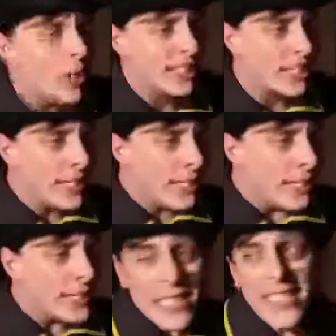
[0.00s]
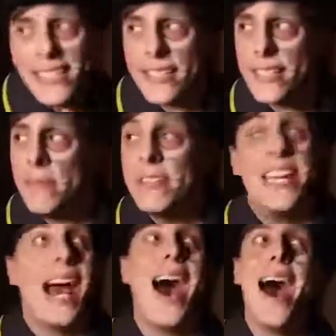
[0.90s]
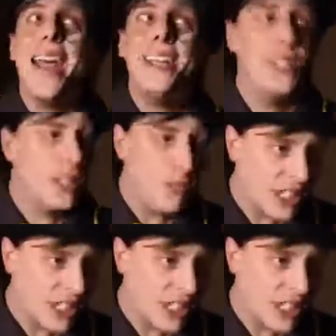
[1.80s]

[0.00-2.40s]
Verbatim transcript: point. Didn't it seem kind of